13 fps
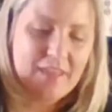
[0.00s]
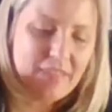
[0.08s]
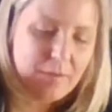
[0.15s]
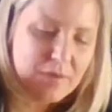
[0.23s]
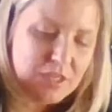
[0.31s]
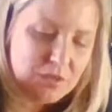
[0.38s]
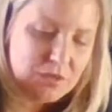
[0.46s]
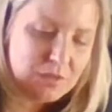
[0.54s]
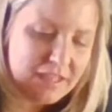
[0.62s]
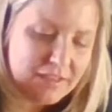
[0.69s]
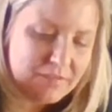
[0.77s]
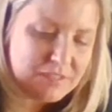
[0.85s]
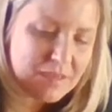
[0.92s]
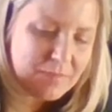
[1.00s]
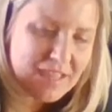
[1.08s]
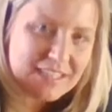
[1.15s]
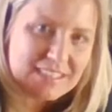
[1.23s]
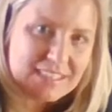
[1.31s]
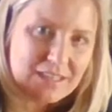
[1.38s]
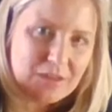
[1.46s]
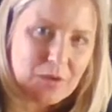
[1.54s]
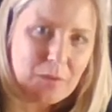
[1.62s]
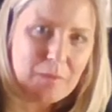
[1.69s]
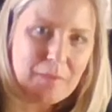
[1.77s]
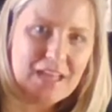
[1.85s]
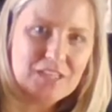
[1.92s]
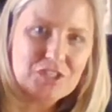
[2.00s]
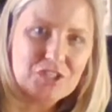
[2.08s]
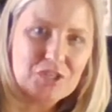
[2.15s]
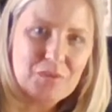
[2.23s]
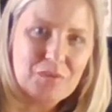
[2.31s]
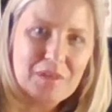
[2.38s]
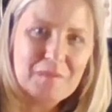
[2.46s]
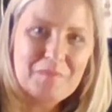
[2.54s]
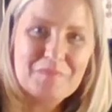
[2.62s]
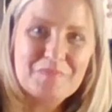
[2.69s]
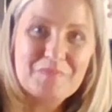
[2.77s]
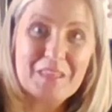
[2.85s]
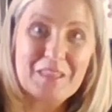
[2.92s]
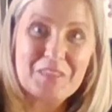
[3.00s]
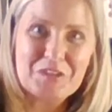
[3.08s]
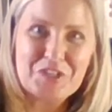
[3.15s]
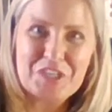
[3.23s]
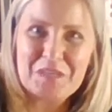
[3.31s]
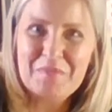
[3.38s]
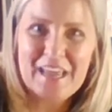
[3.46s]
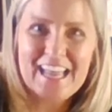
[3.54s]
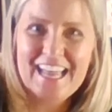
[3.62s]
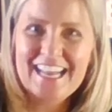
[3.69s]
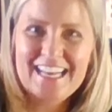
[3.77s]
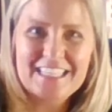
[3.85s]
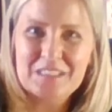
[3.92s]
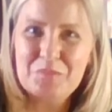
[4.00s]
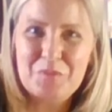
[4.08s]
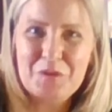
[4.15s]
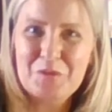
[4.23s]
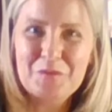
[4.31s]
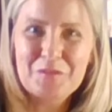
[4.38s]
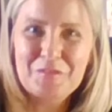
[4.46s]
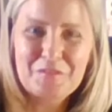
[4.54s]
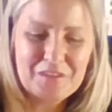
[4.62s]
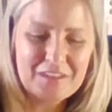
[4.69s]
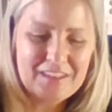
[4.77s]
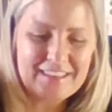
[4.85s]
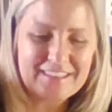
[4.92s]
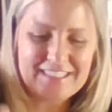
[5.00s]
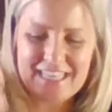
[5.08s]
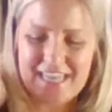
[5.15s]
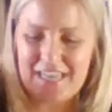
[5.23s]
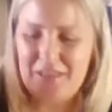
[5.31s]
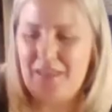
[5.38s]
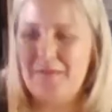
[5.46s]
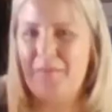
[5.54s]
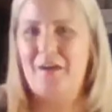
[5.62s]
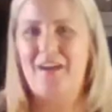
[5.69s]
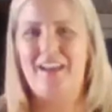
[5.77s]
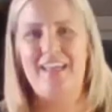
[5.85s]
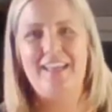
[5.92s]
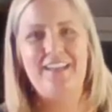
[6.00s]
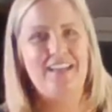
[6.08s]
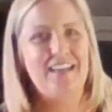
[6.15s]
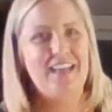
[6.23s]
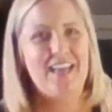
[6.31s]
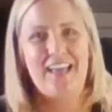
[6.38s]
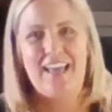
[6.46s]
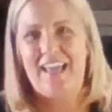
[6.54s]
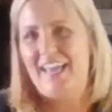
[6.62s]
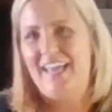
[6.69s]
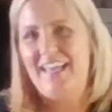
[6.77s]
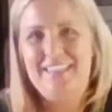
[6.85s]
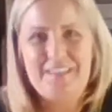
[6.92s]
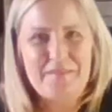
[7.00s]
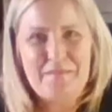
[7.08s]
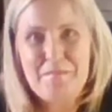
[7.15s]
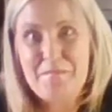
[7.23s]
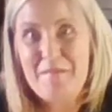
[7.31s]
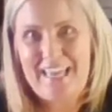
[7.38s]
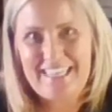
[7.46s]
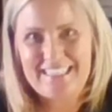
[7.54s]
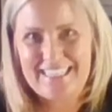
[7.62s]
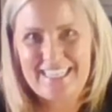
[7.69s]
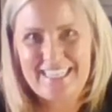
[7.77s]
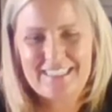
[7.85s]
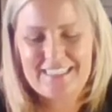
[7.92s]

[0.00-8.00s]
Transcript: Then when you lift up that silicone mat and show them that their sheet pan is beautiful, like the day they bought it, it's amazing.